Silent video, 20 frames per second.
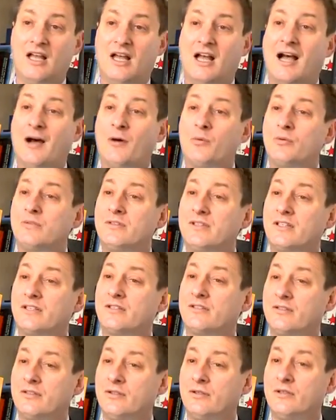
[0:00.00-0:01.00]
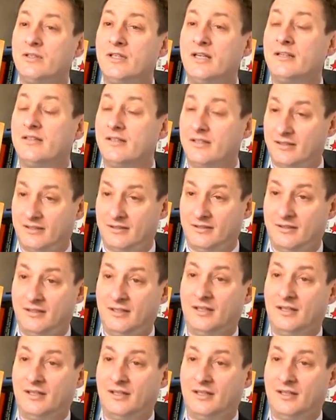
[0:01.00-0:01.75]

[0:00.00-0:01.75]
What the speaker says: I won't exclude it.